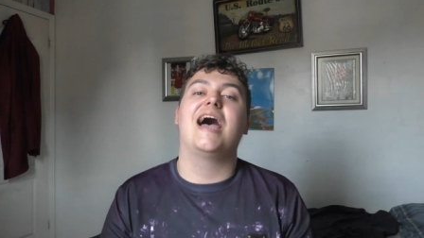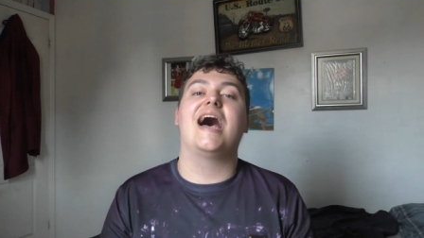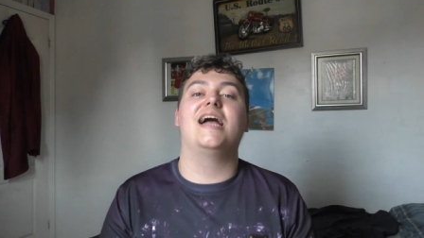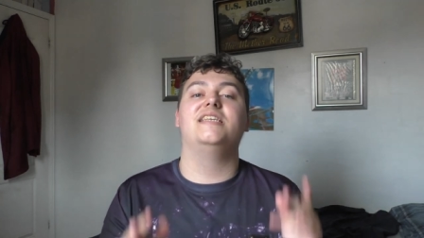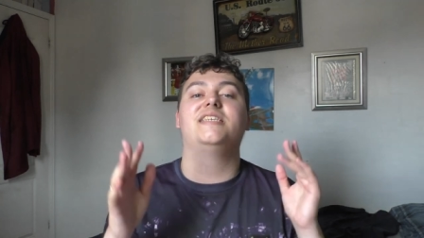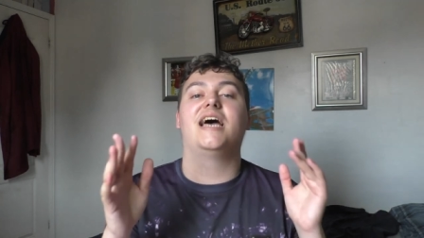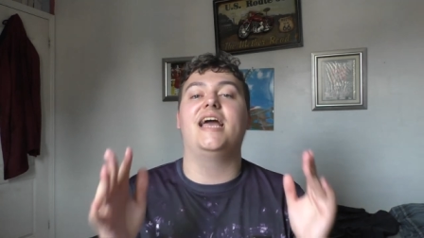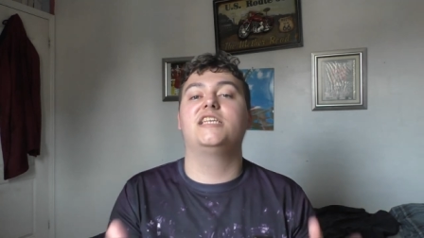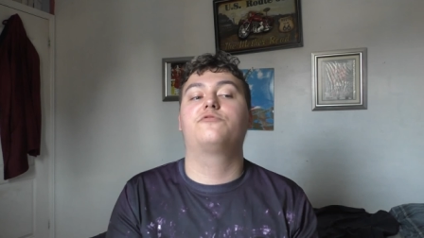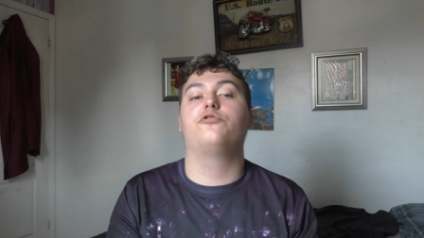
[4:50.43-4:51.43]
and uh,
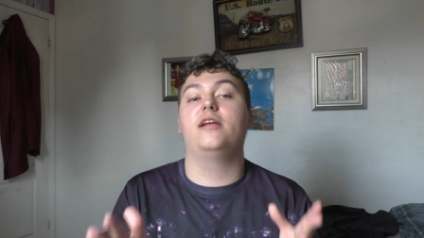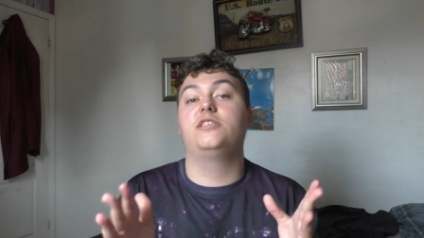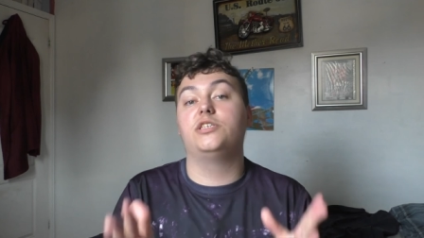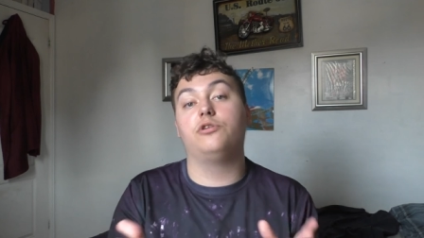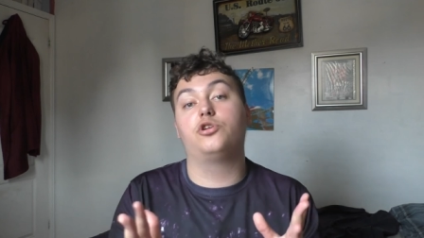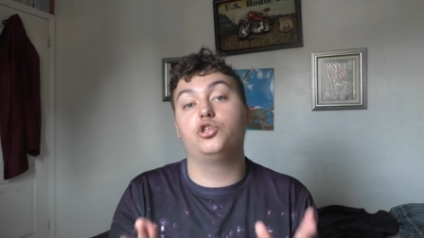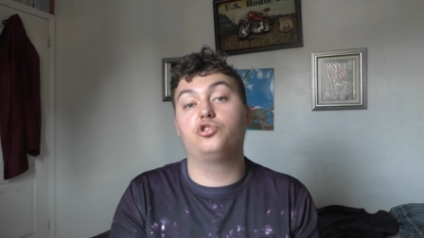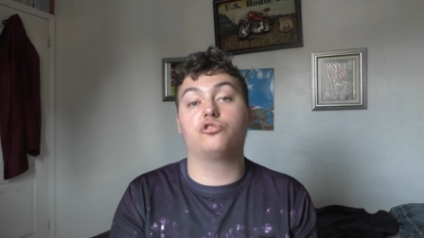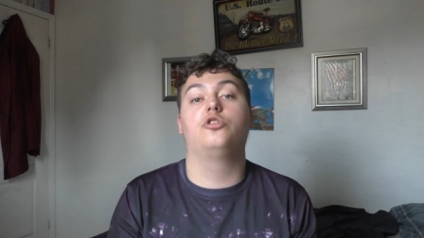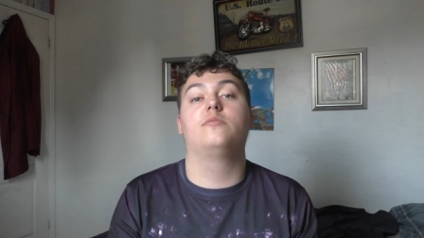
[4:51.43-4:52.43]
it's great to do
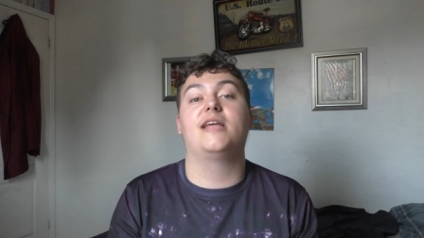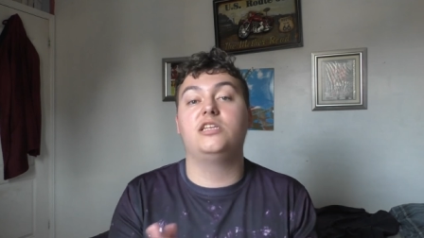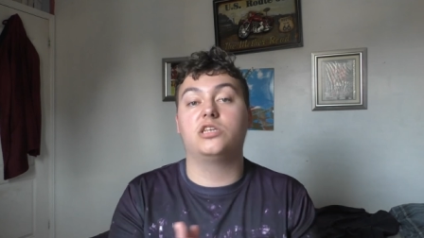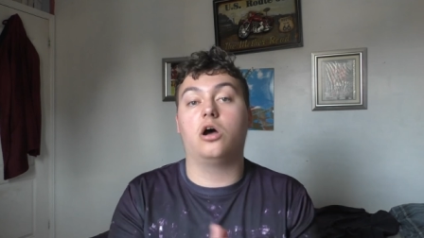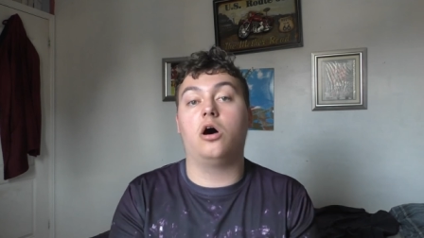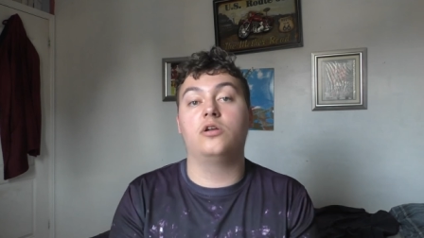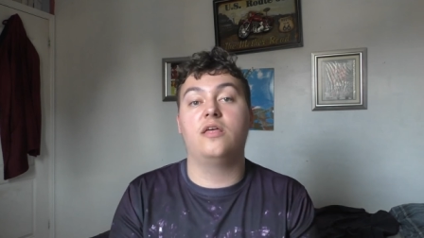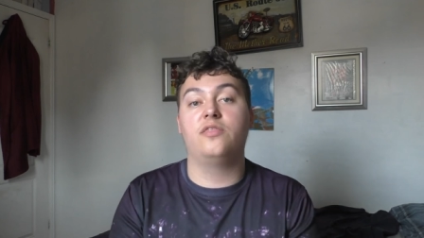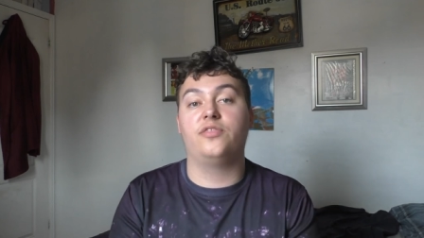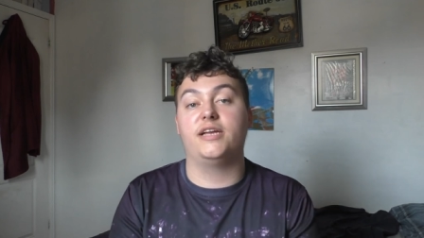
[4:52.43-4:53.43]
construction updates
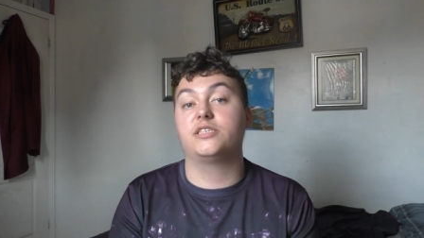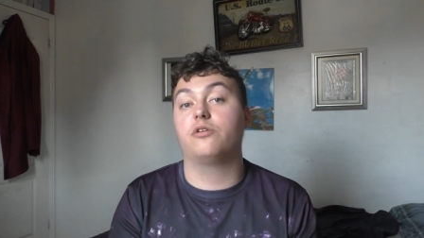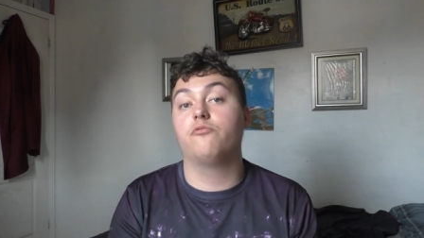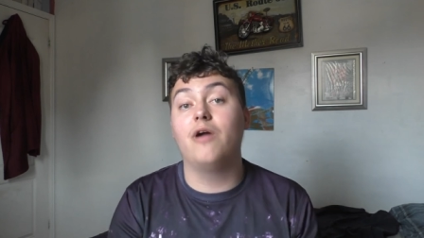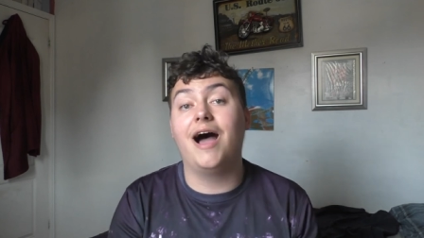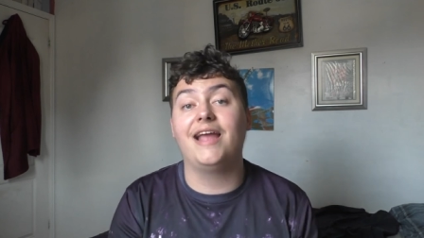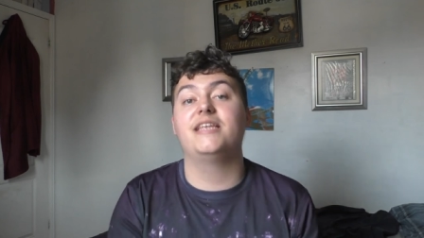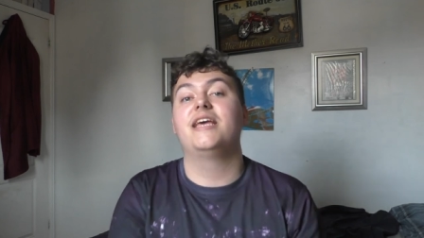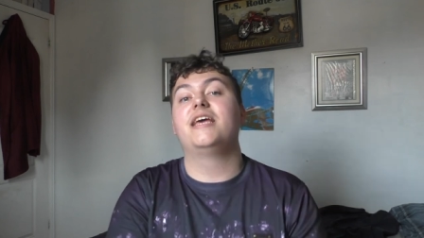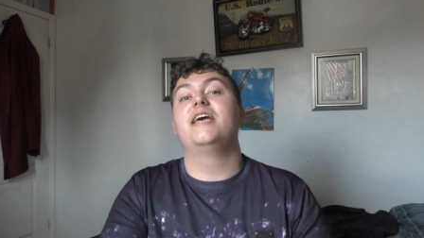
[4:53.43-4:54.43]
on this ride